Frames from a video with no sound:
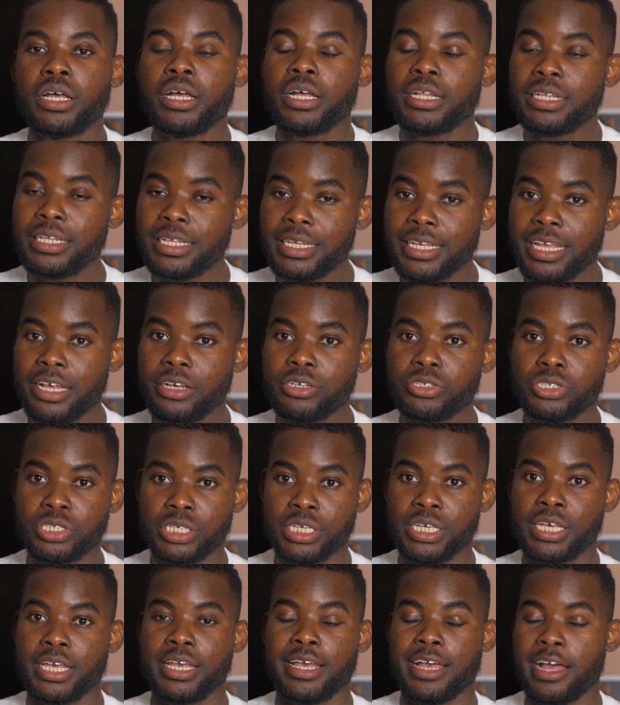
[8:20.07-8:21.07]
The girls
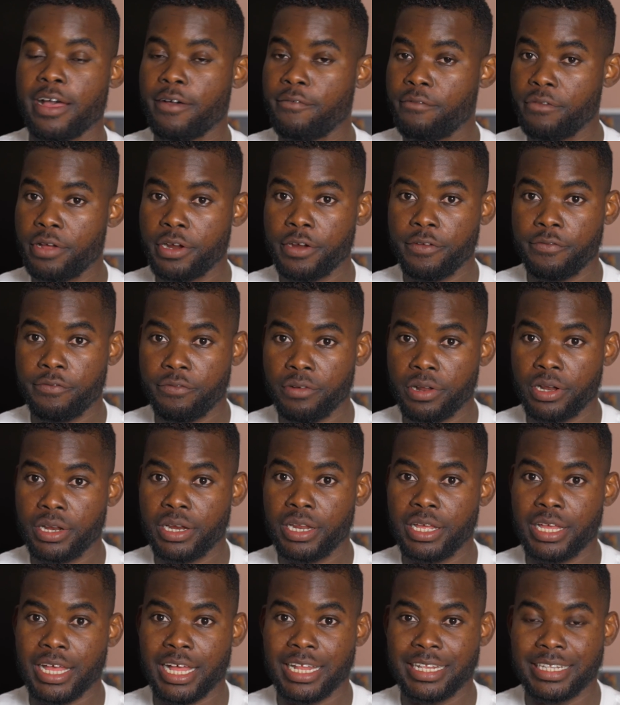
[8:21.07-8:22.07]
here are very
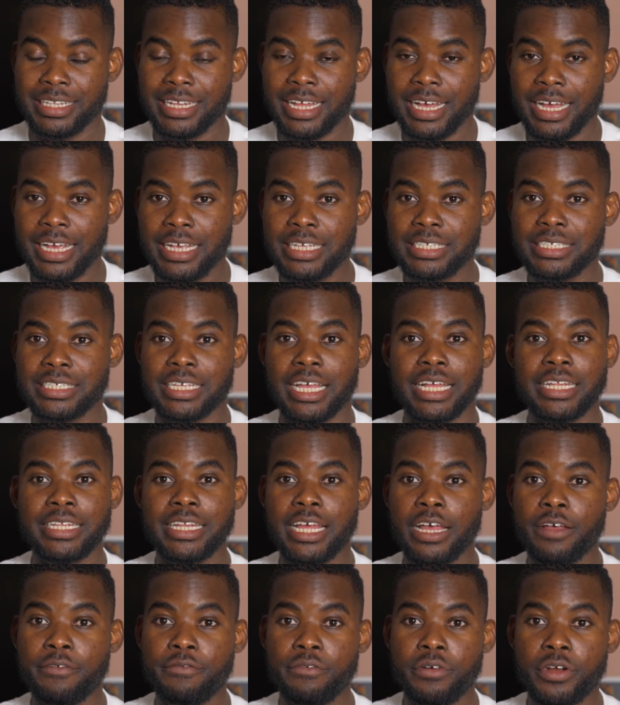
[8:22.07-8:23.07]
friendly and nice, and they
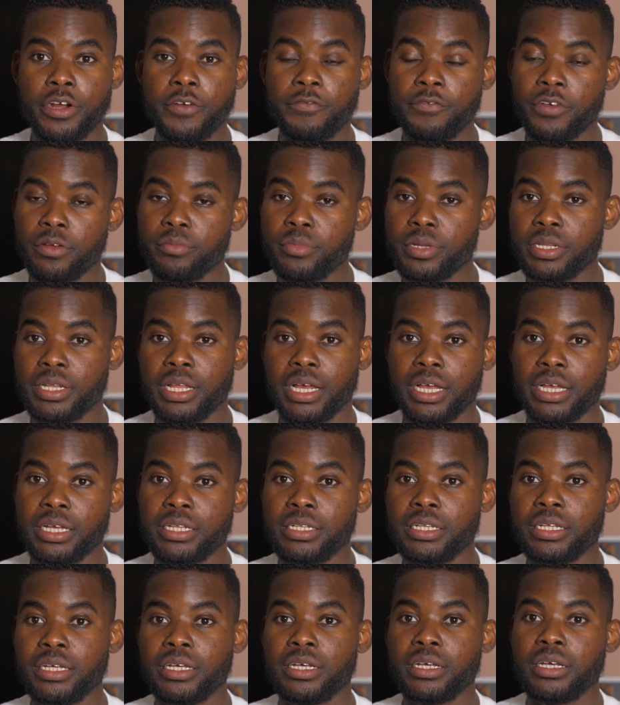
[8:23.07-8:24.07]
are very
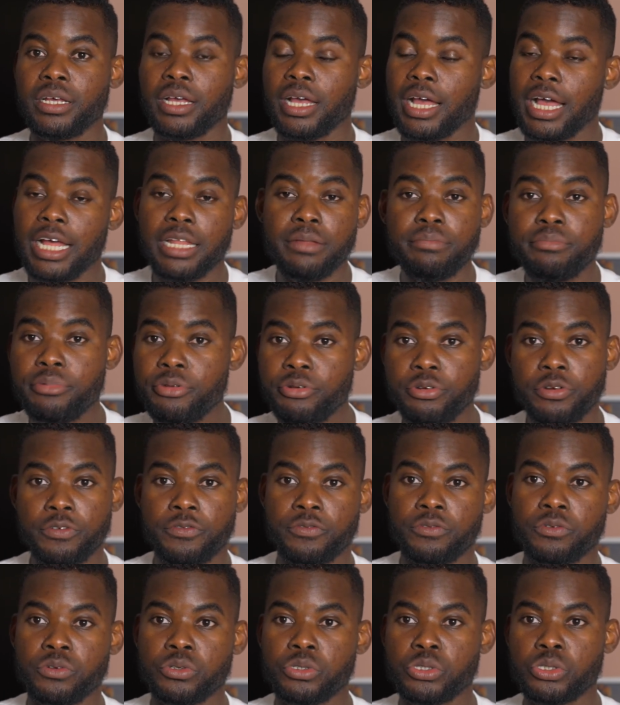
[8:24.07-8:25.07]
feminine and
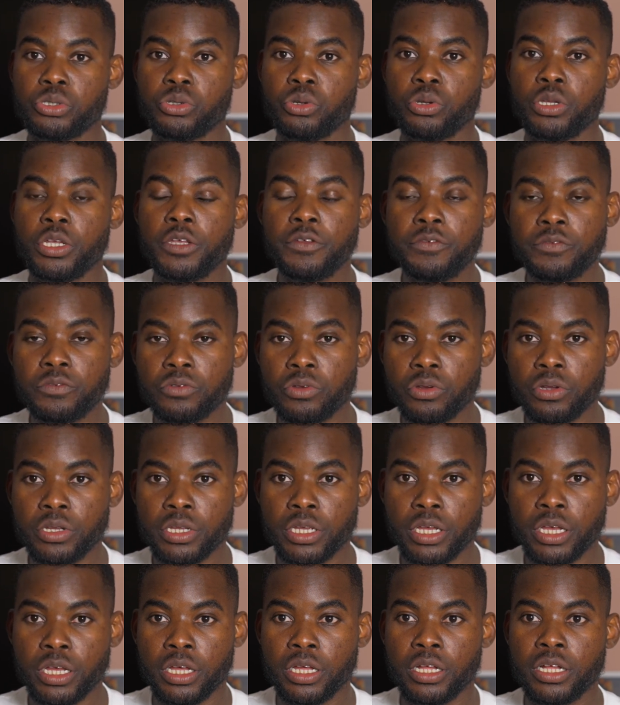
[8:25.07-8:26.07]
beautiful. So if you're
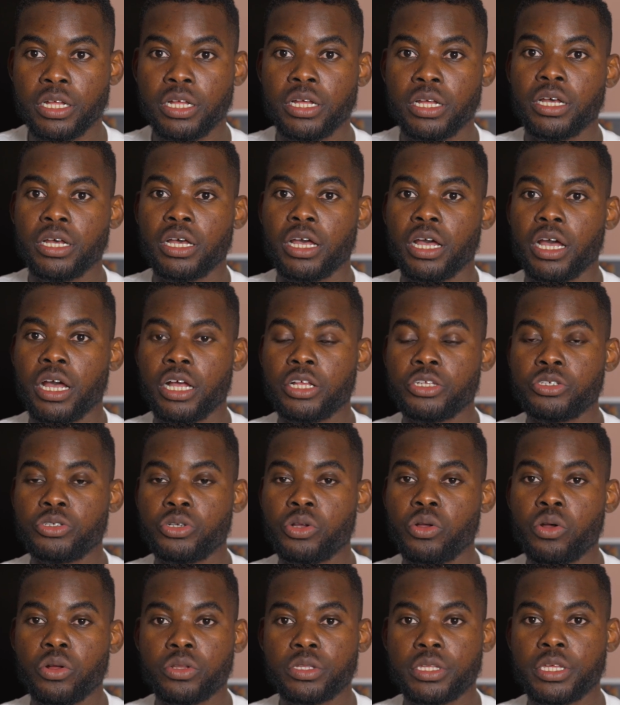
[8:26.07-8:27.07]
here and you
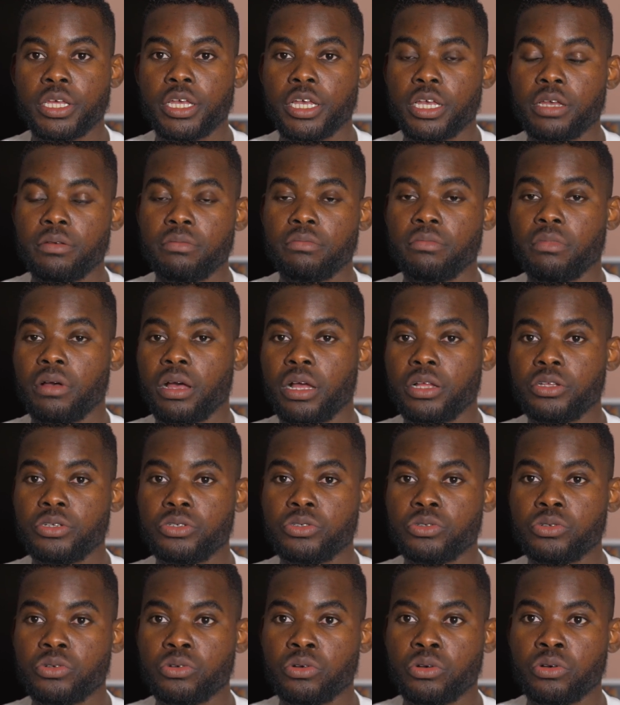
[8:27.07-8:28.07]
got game and
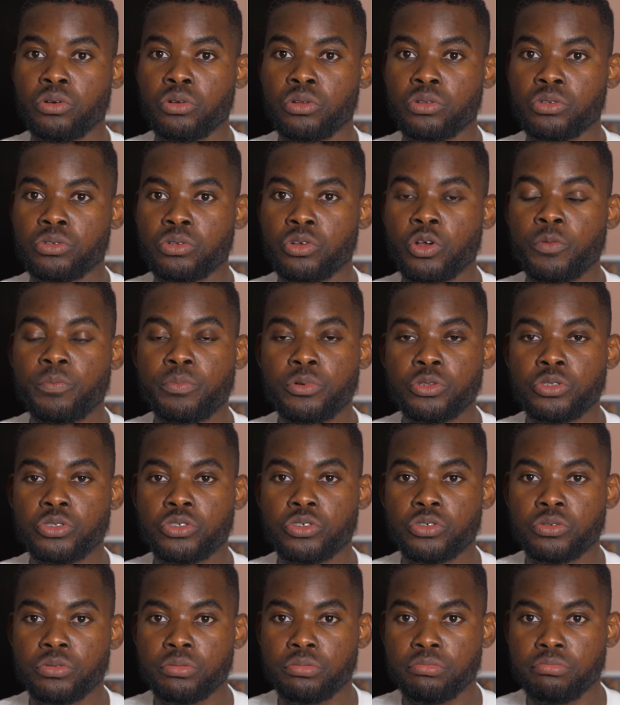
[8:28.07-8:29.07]
you're open
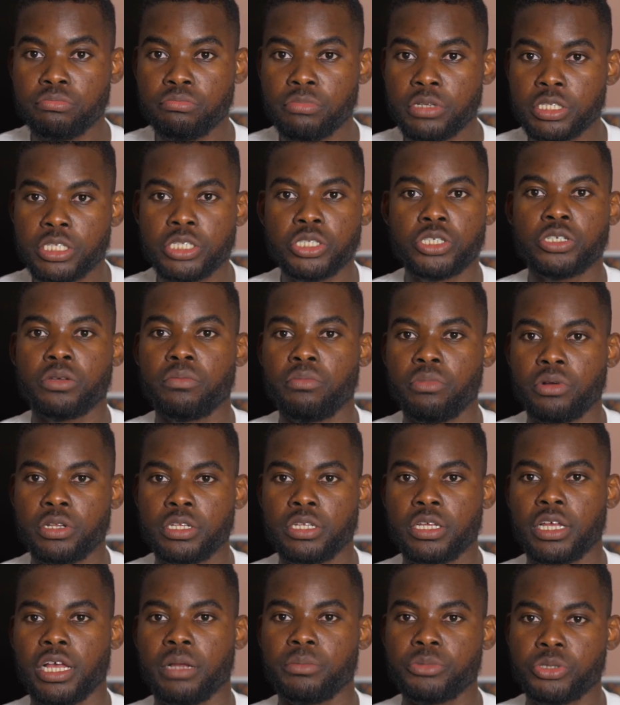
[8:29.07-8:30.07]
to meeting
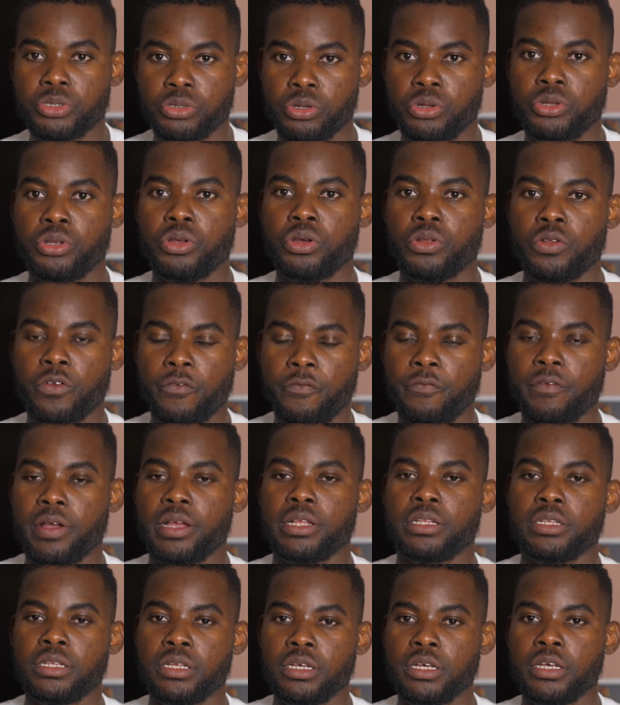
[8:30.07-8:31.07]
somebody, I'm sure you're going to
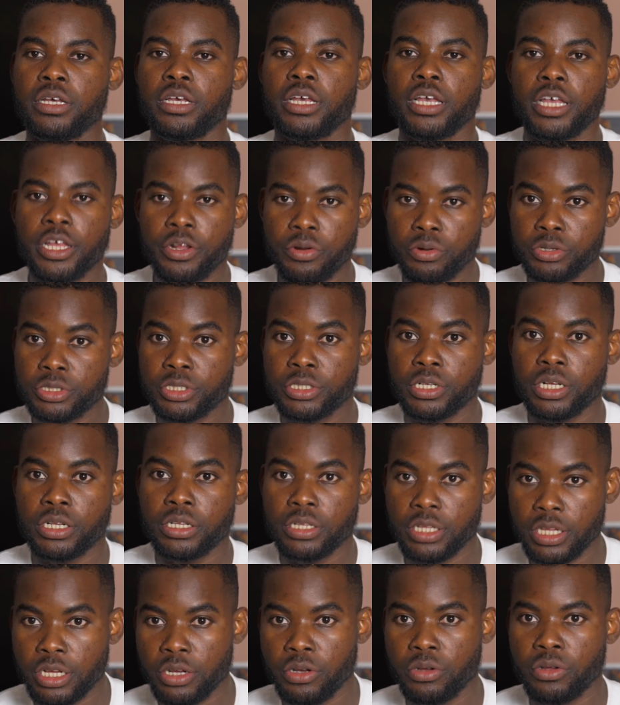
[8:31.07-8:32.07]
find a Russian
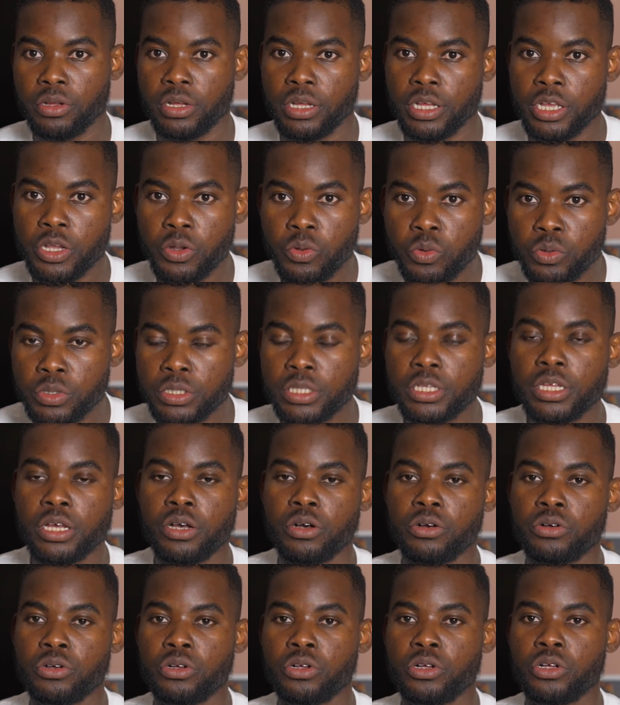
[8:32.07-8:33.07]
girl, a good
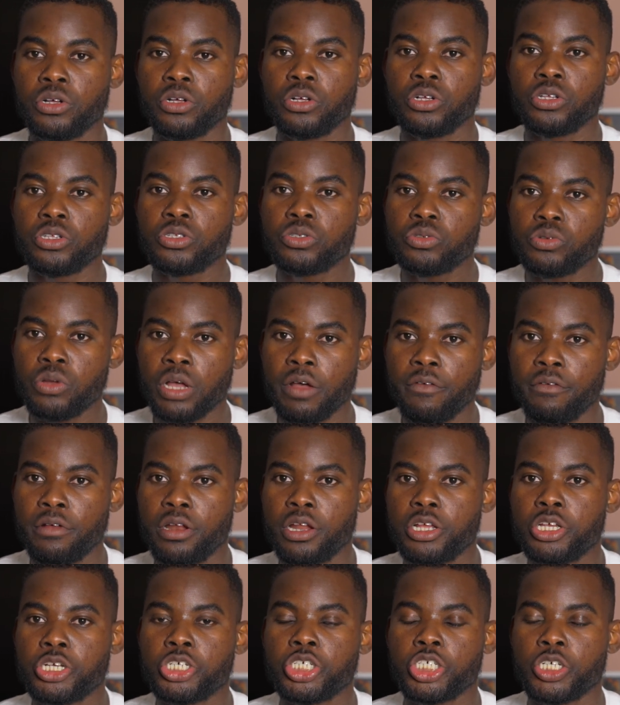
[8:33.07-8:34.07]
girl to have a
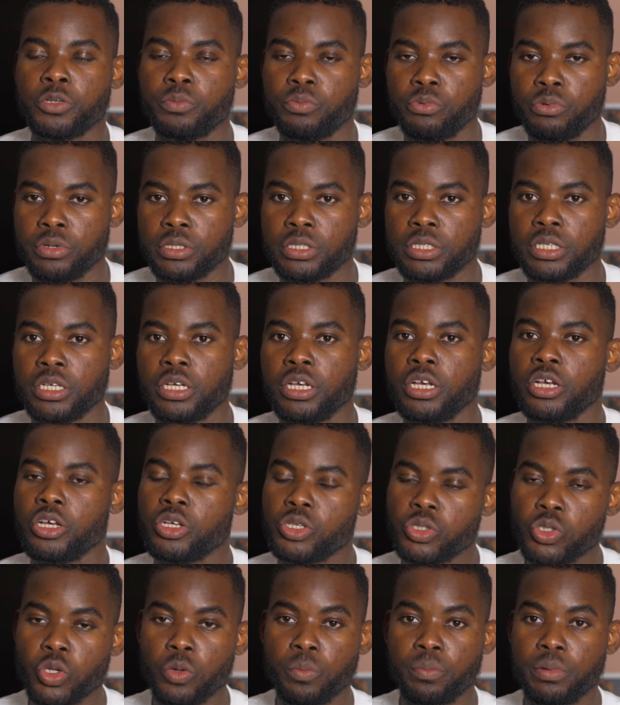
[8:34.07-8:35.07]
relationship with.
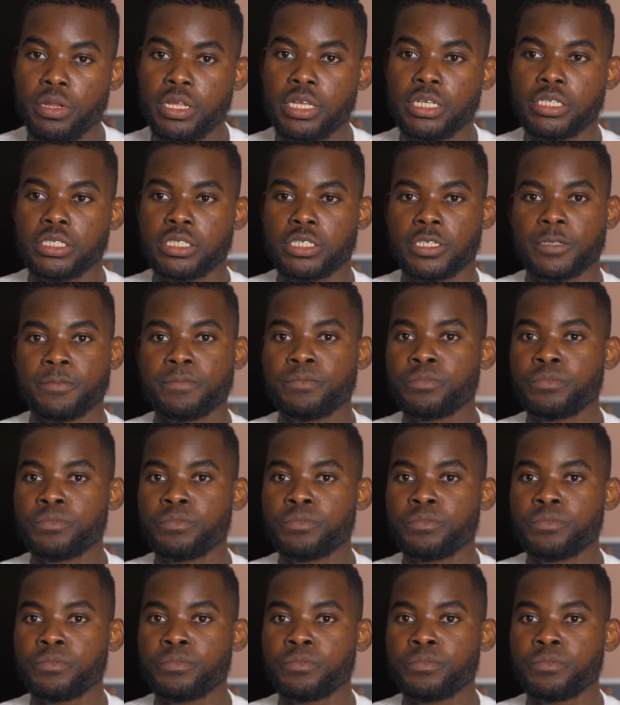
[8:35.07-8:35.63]
So please